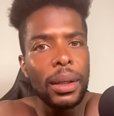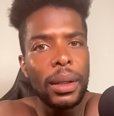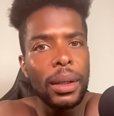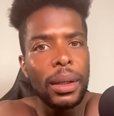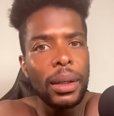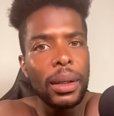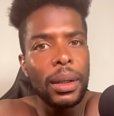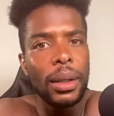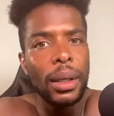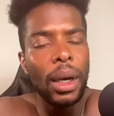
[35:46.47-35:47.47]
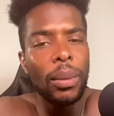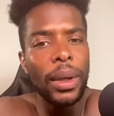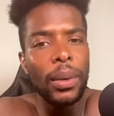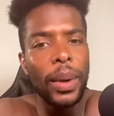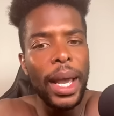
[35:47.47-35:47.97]
gonna be
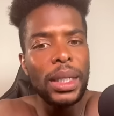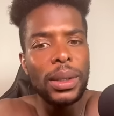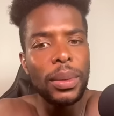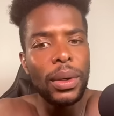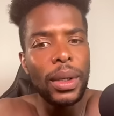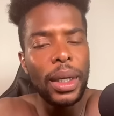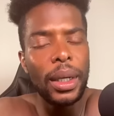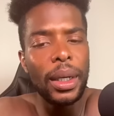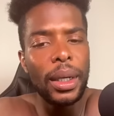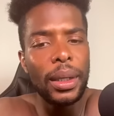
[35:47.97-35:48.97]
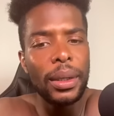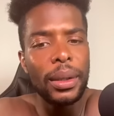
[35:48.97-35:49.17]
harassing me on the internet.